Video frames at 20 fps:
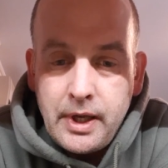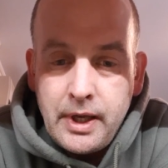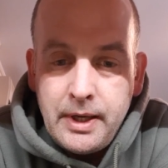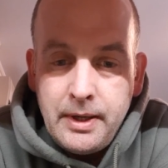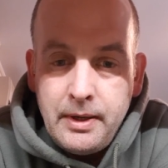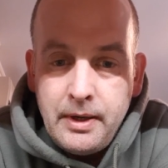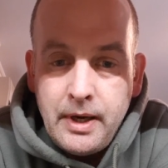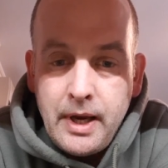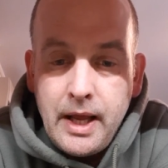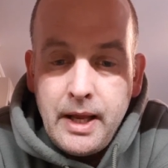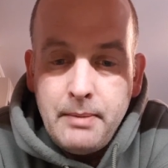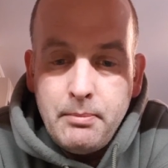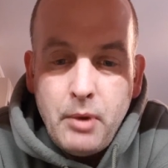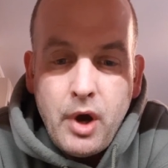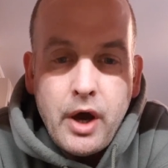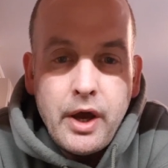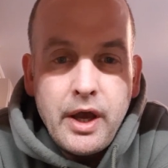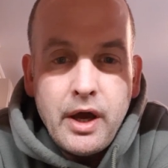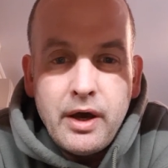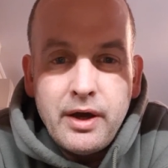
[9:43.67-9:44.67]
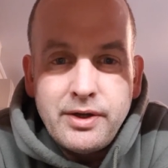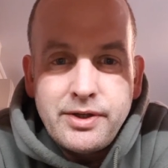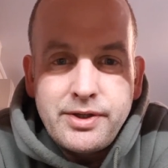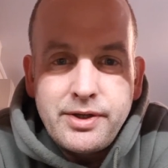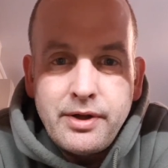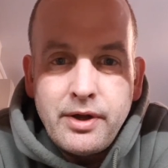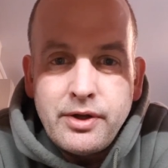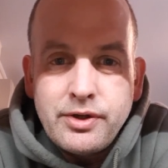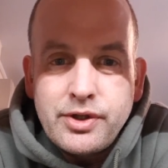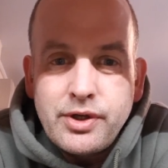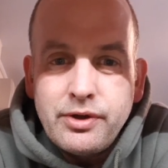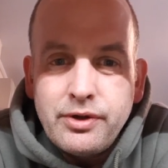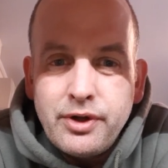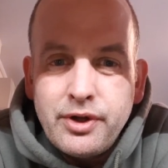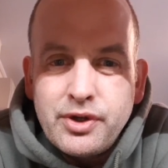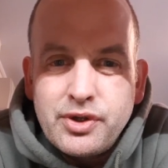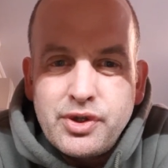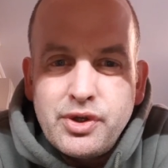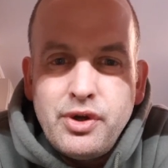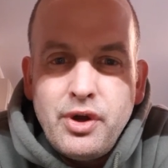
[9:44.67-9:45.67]
In my eyes,
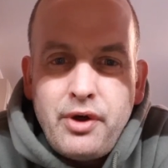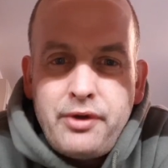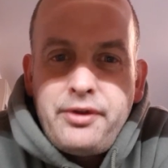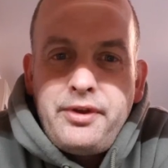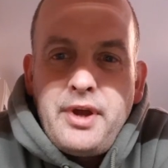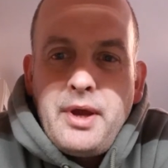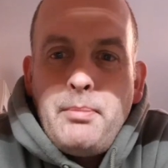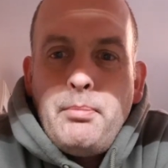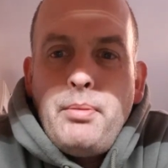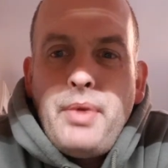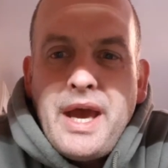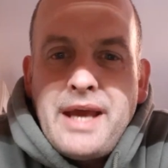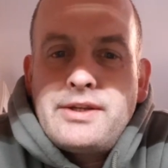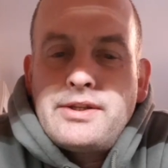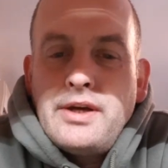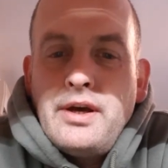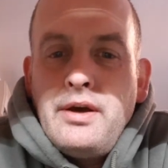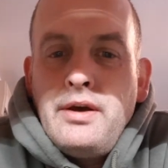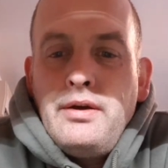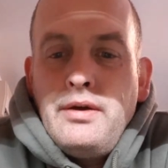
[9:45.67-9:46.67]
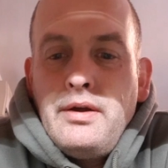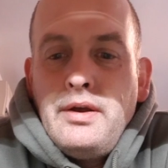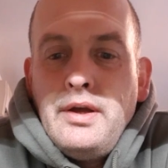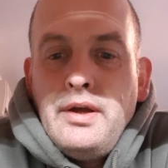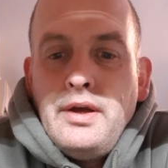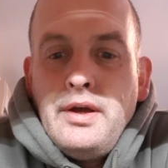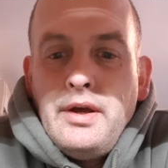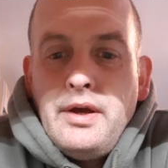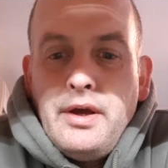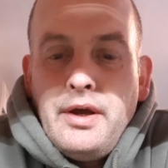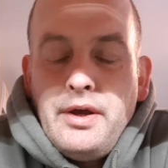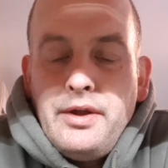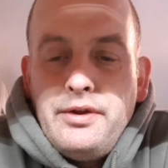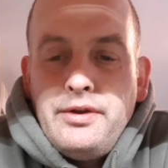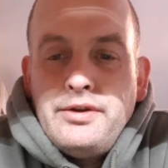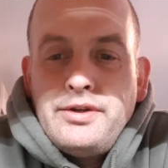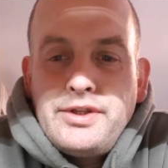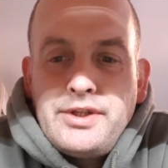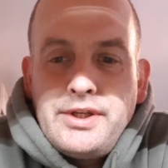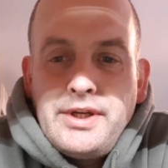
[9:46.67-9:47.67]
there's nothing better
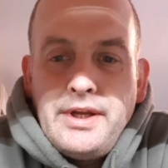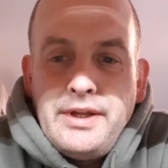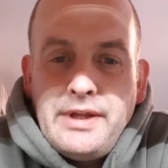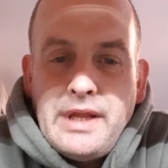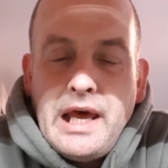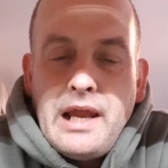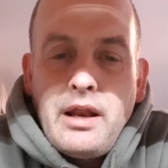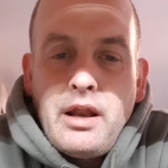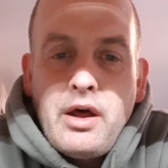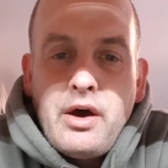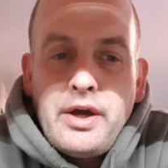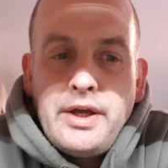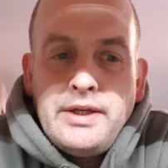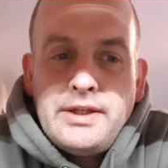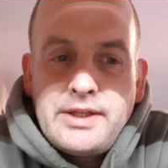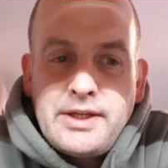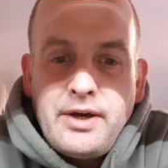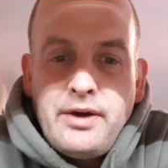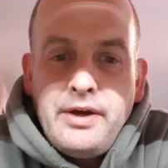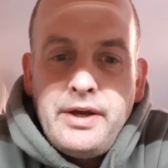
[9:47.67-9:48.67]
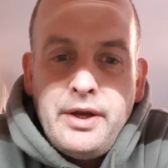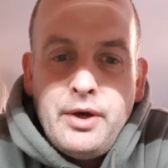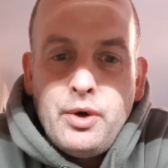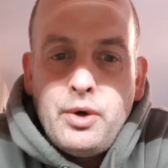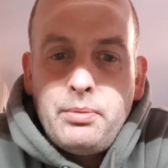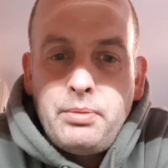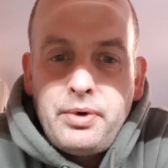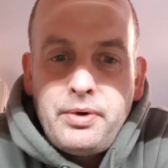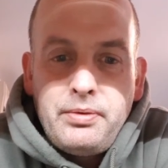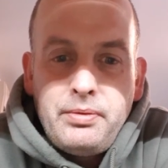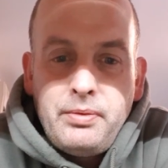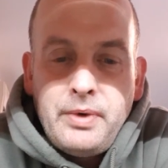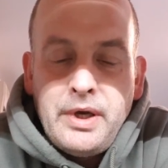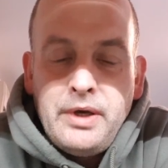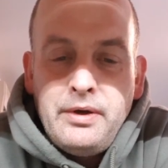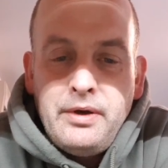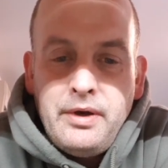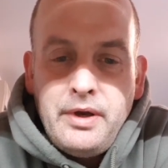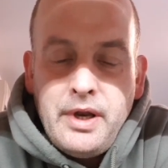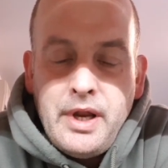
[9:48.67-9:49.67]
than seeing that line tighten up
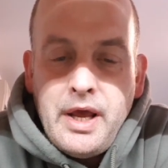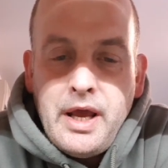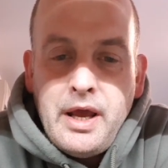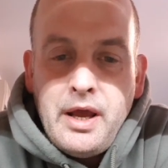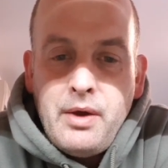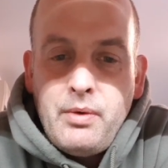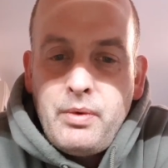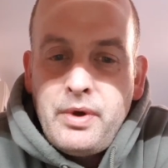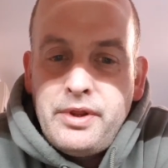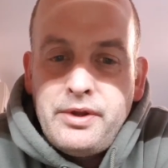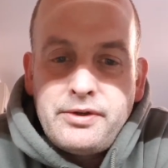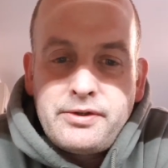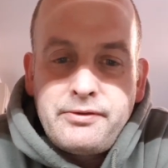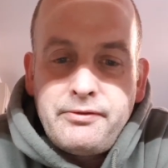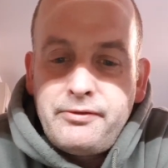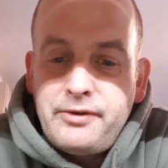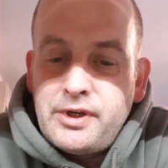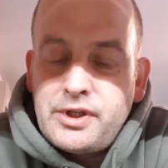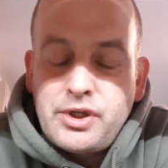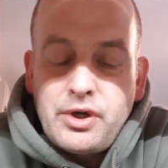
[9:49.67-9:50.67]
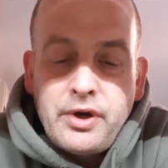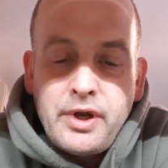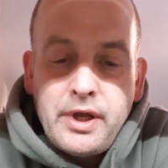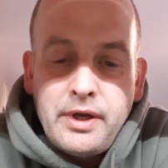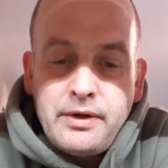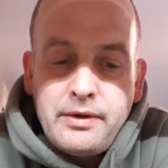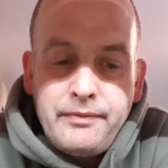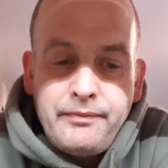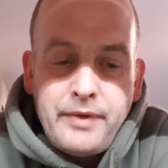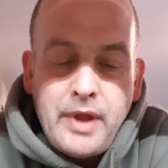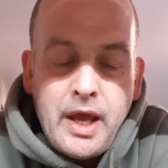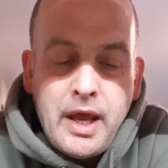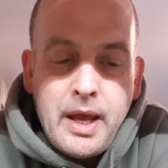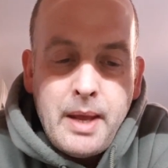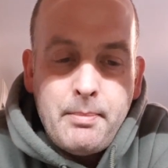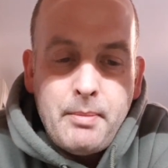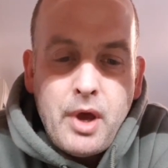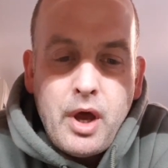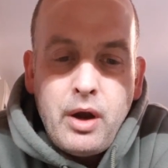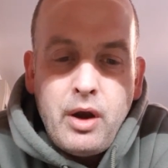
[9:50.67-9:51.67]
when there's a fish on it.
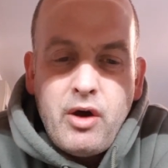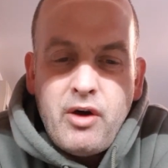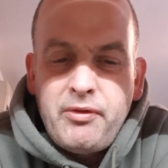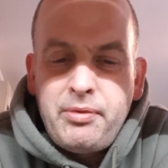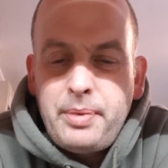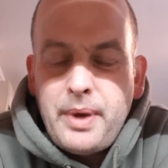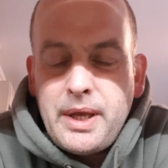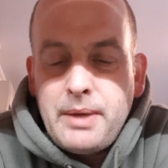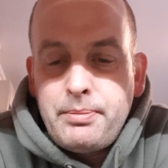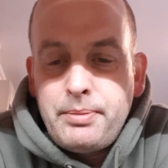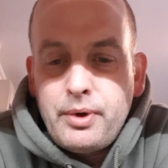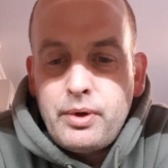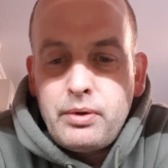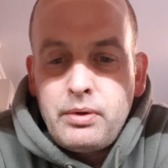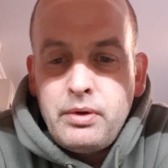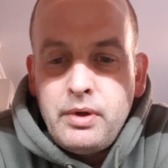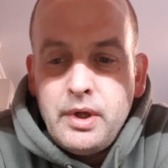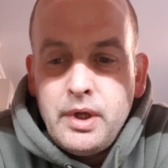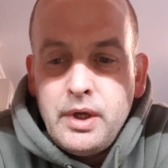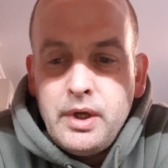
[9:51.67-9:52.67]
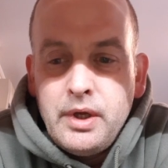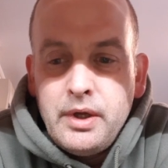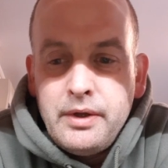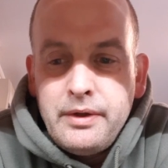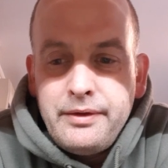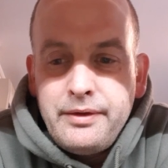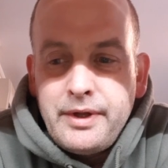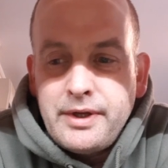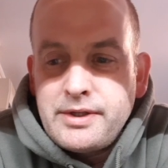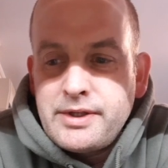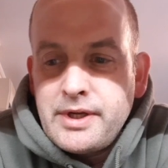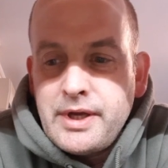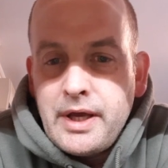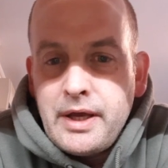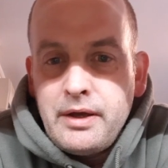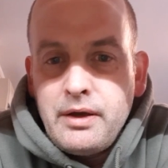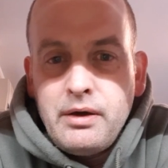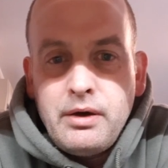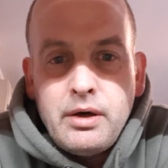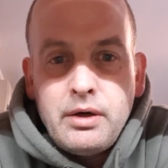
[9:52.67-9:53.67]
A lot of people, they
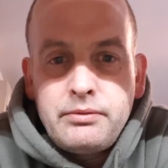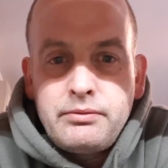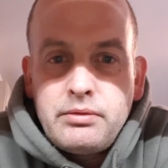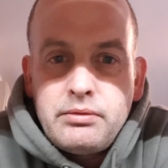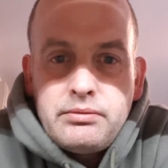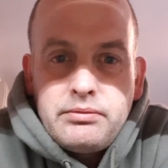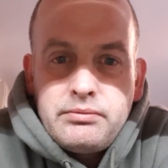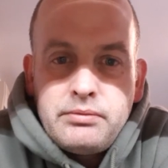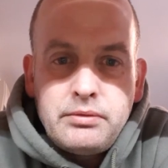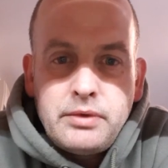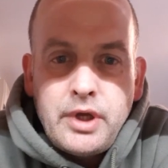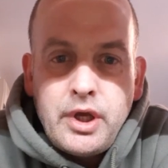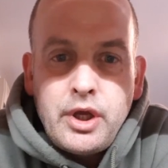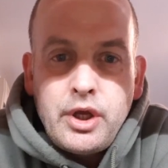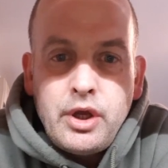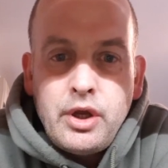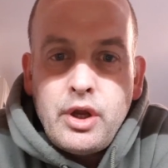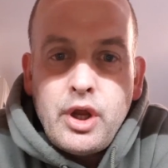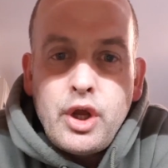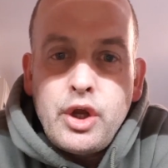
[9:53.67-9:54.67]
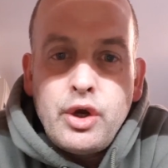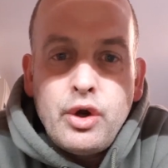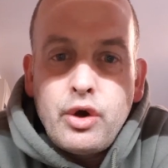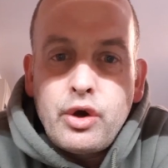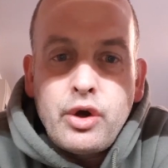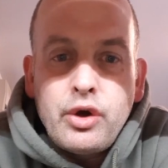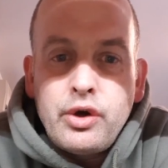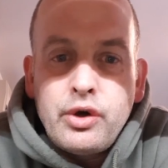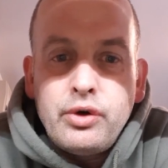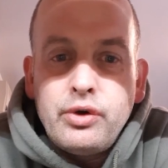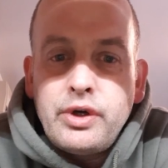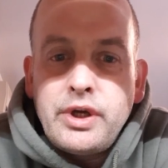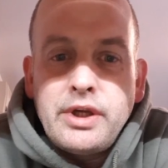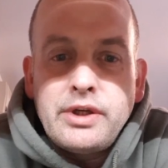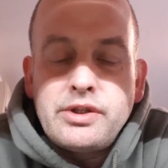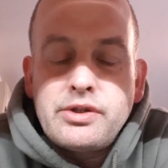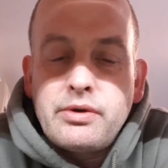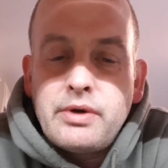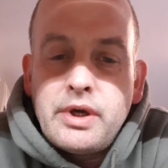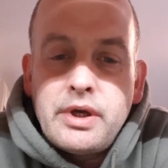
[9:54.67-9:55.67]
say, "Oh, you're not going to hook
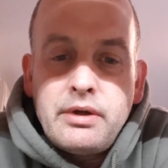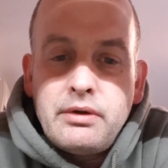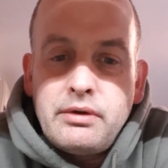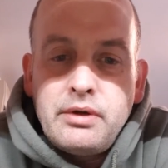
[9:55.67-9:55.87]
into it.